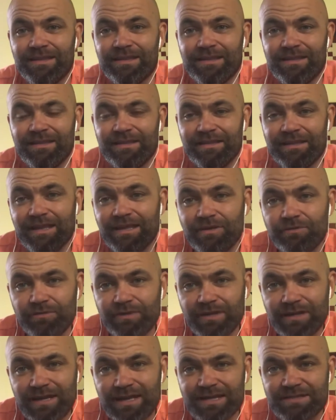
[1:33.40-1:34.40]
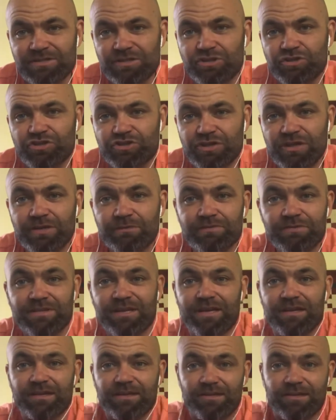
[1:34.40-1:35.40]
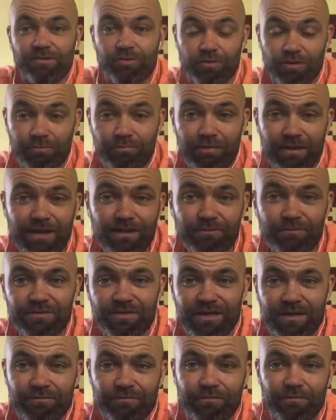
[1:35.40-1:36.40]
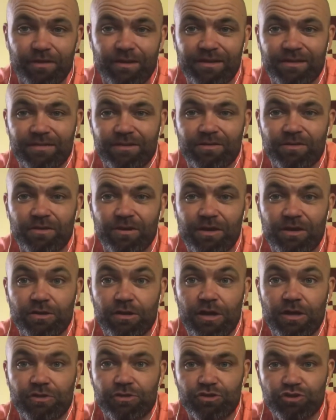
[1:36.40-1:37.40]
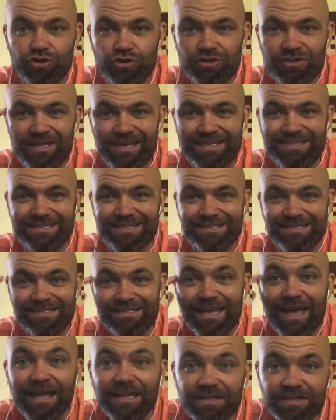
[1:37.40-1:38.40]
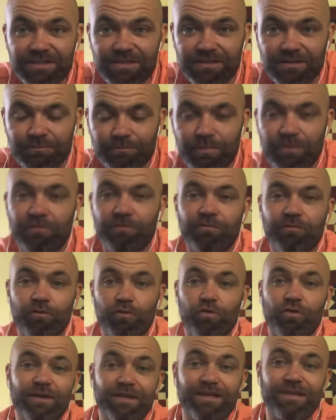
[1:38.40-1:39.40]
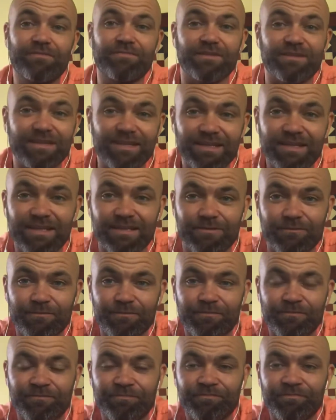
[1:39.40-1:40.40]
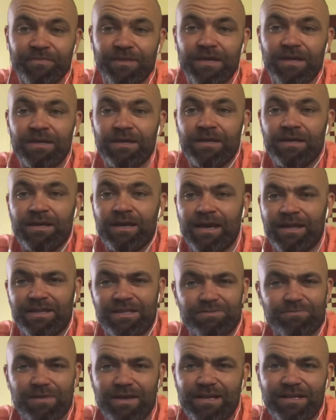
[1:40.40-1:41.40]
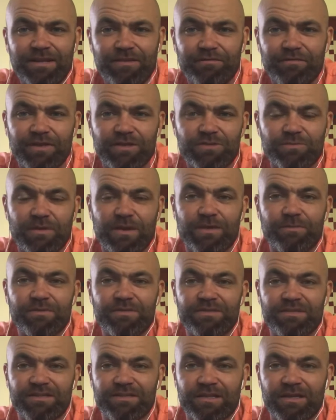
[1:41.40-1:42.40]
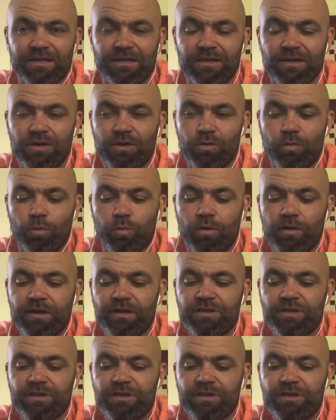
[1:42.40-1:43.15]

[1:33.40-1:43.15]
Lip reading: Then he realized the plant was getting frightened at just his intention before he even did it. And there's many different experiments he did. One